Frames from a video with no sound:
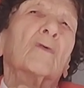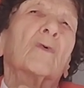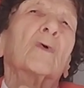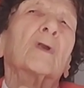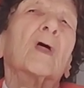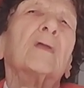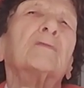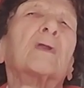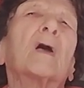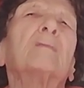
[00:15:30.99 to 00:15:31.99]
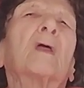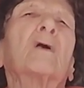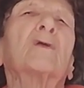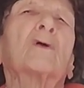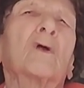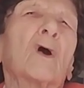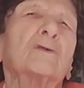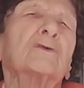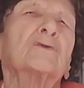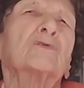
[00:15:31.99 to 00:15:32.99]
for a lifetime now, your
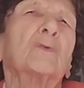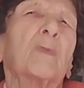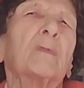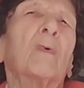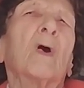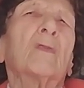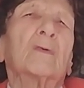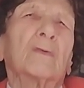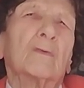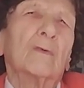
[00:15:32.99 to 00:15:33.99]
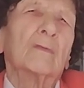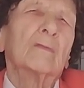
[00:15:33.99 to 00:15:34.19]
conscience will be bothering you.